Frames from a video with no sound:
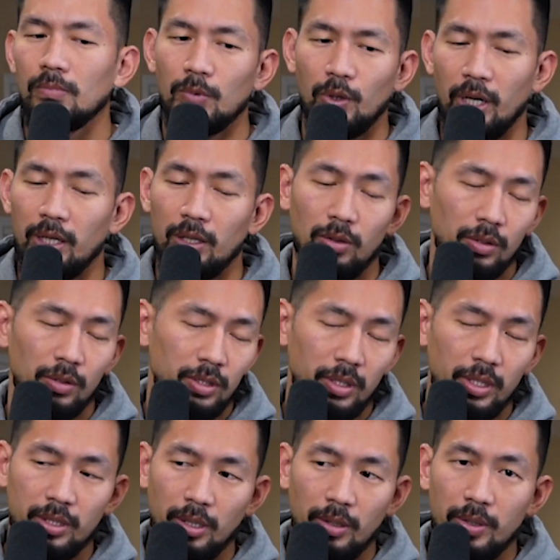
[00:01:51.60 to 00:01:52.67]
Okay, cool. So
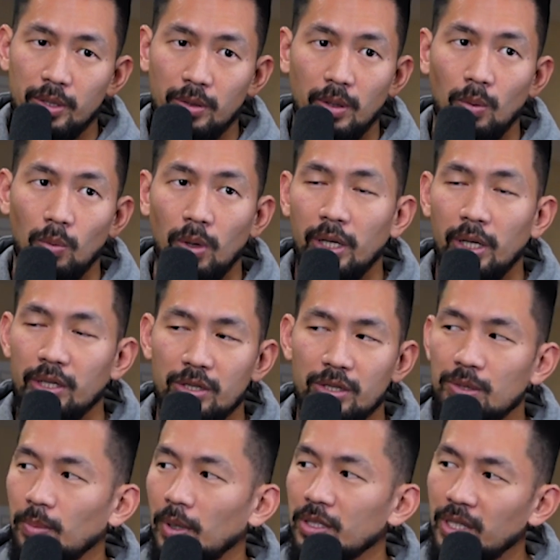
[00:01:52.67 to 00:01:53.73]
let's go into it. What is a
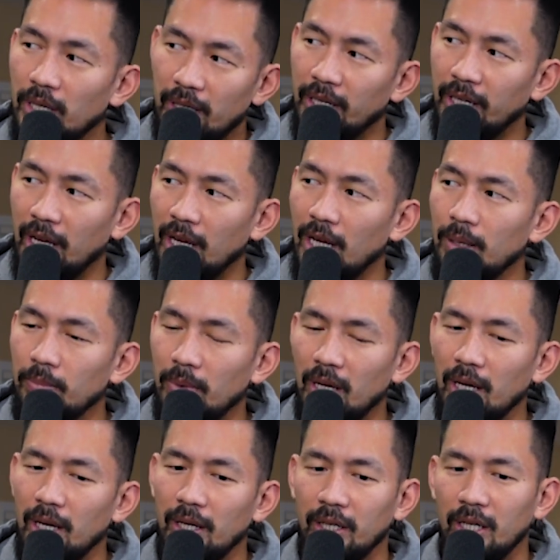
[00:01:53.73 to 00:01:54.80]
small-sided game,
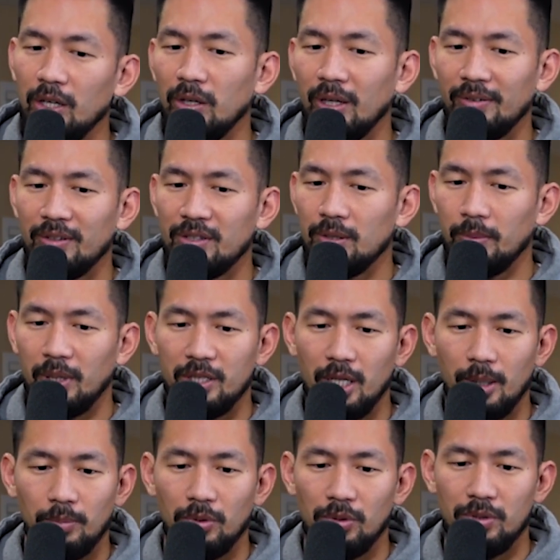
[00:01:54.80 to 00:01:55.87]
and can you give us some
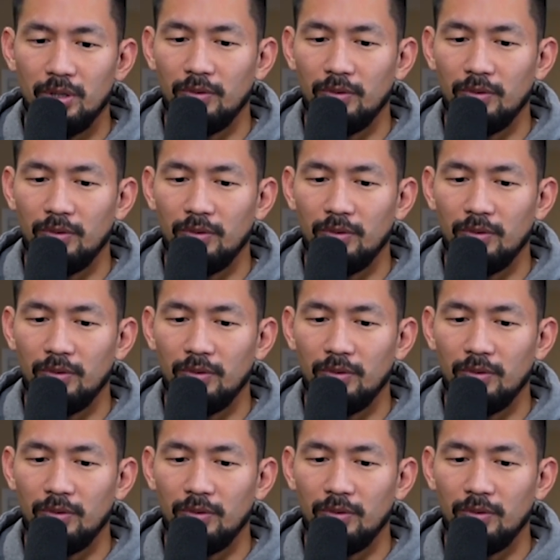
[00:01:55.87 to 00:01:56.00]
examples